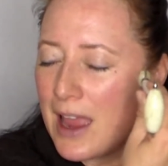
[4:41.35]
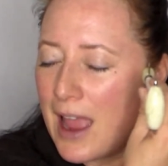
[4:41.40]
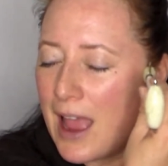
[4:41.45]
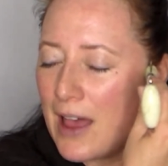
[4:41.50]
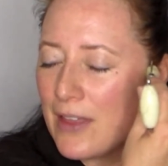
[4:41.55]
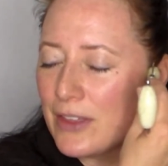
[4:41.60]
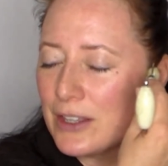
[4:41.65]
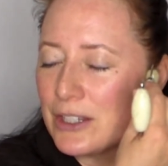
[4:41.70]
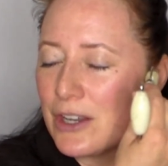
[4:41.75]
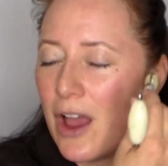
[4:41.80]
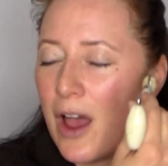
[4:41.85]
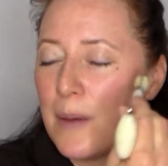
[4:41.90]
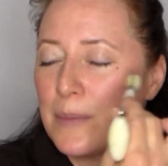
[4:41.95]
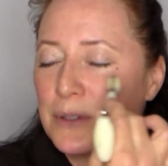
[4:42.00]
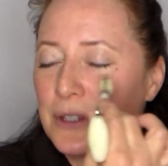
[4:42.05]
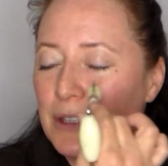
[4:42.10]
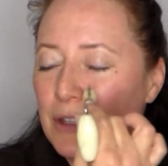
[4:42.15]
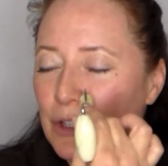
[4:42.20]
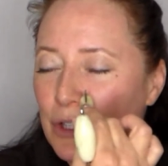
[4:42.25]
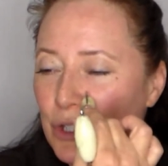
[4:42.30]
and the
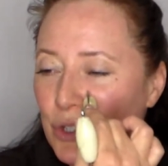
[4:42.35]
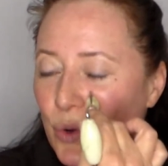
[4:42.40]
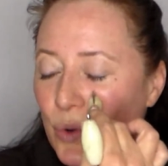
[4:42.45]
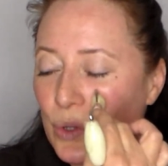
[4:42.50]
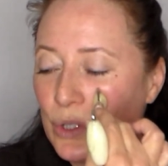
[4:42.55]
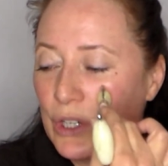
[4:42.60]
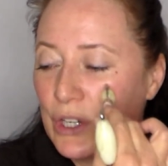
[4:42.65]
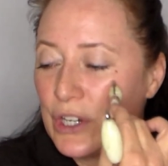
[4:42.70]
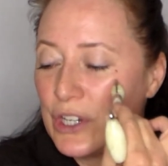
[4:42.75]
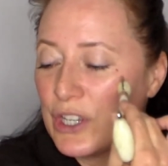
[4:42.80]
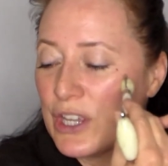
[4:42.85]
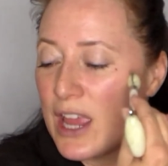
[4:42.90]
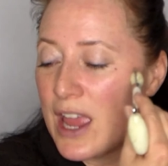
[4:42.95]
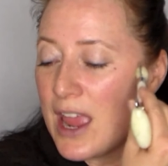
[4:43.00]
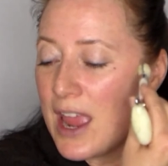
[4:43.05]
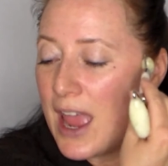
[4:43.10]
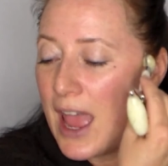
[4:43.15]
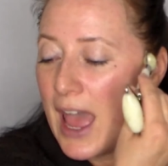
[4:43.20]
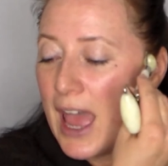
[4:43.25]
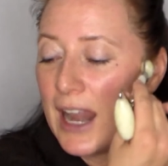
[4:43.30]
tops of the shoulders
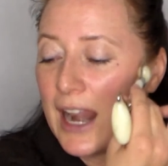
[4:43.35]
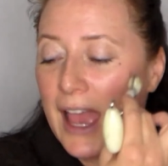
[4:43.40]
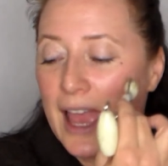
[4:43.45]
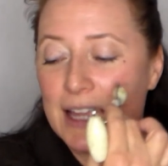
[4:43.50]
and